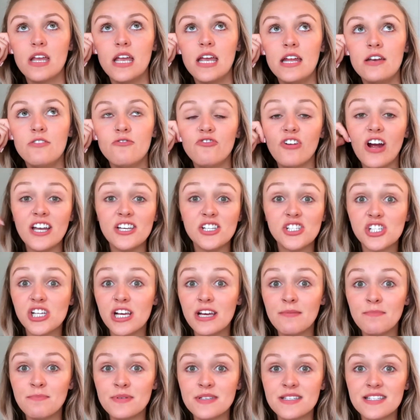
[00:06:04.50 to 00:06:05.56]
in
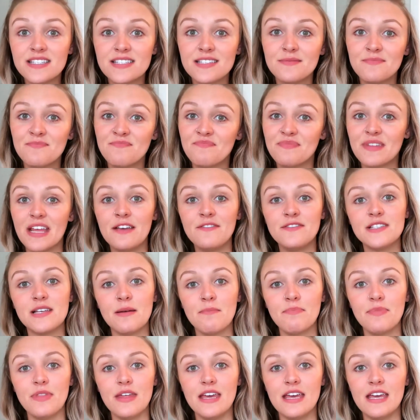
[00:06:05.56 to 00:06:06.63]
friendships,
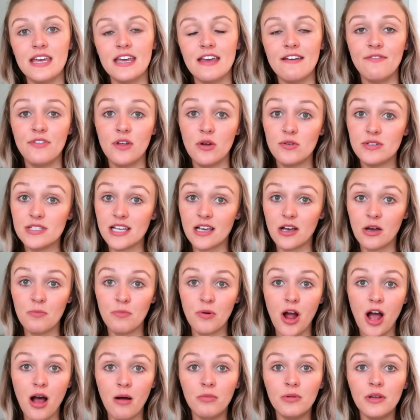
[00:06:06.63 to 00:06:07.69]
if there was like a
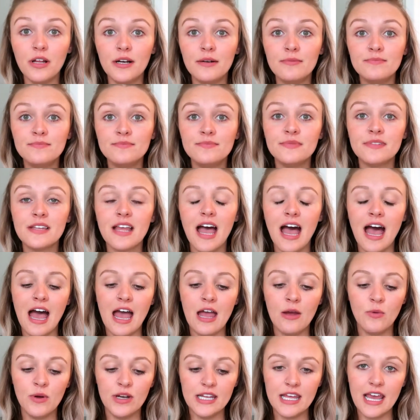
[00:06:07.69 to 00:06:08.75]
problem,
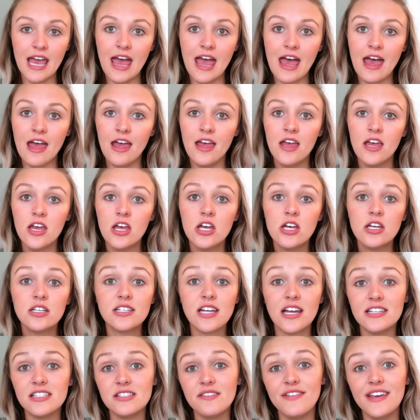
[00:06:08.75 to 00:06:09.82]
I would get
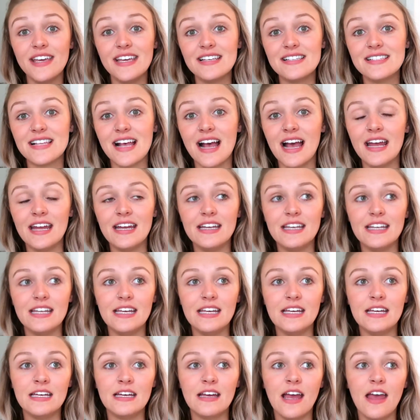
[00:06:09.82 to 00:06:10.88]
tons of
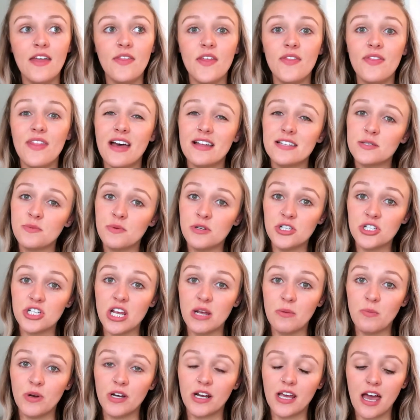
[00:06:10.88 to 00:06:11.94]
anxiety. And then that's when
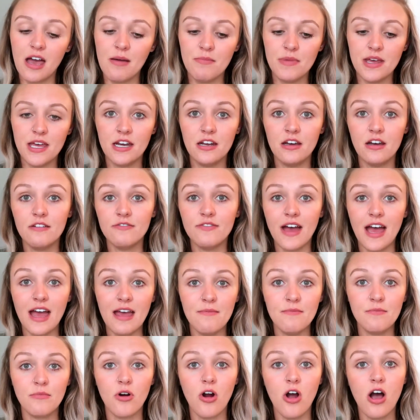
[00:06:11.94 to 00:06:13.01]
shame would come in of
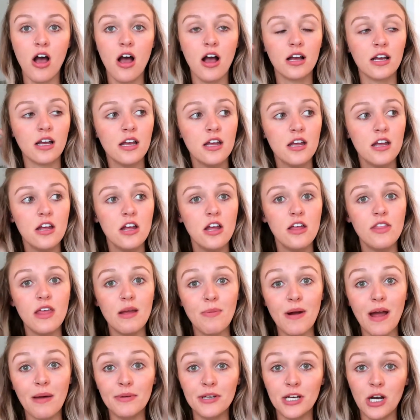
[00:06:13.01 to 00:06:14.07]
I'm wrong. They
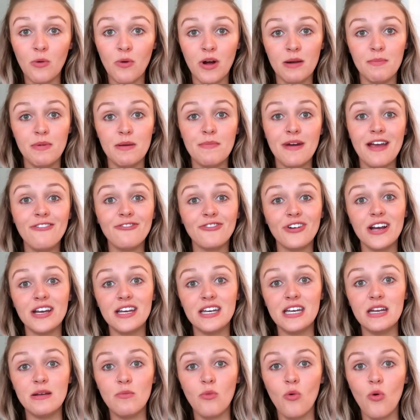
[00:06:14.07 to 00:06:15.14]
probably don't want to be my friend
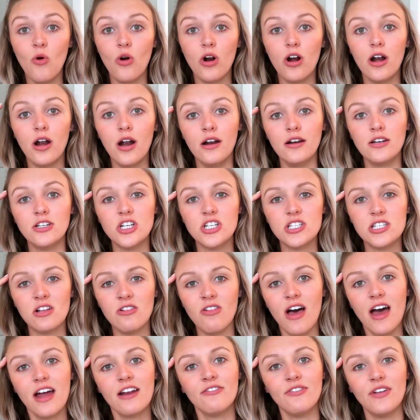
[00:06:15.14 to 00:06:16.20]
anymore. Just a
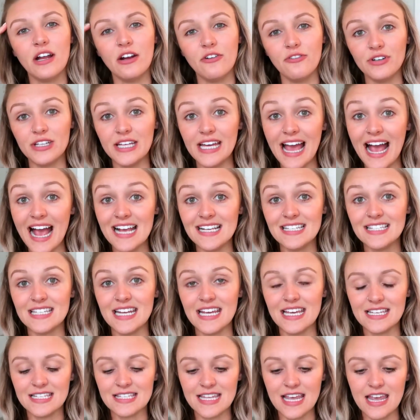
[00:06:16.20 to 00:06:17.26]
lot of like really high
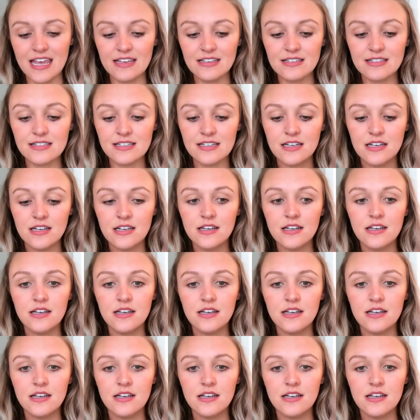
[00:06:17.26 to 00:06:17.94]
stakes things.